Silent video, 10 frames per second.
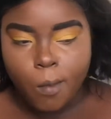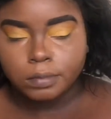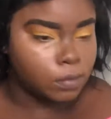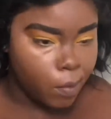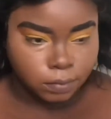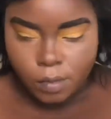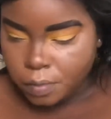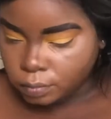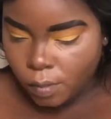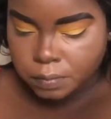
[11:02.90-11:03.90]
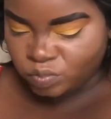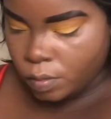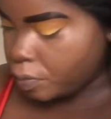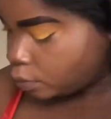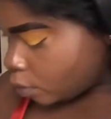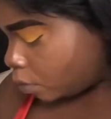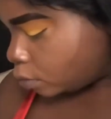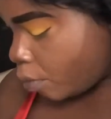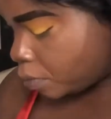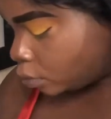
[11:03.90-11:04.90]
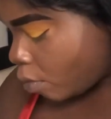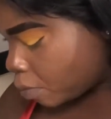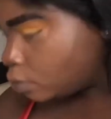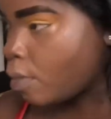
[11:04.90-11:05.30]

I'll contour my nose any day of the week.